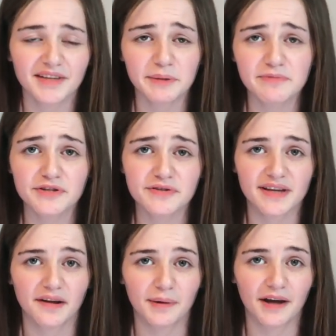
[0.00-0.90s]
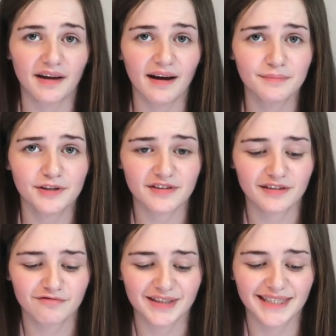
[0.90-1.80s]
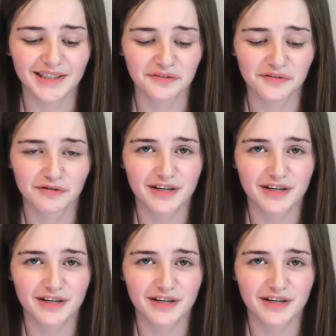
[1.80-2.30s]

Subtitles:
I'm so sad about that because I really love the